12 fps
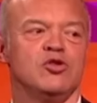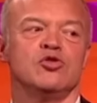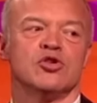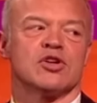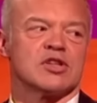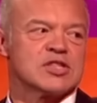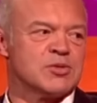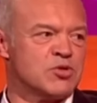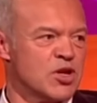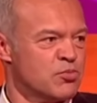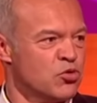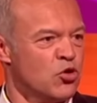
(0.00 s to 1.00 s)
you look at someone
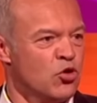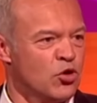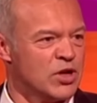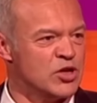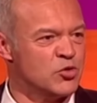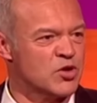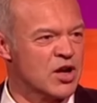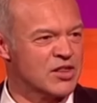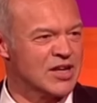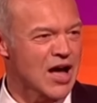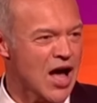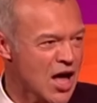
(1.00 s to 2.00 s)
like Paul and you kind of
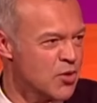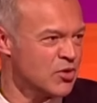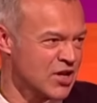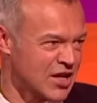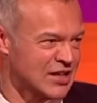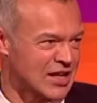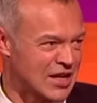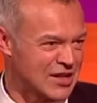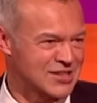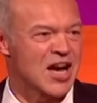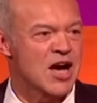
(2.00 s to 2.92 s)
think, I would like that legacy.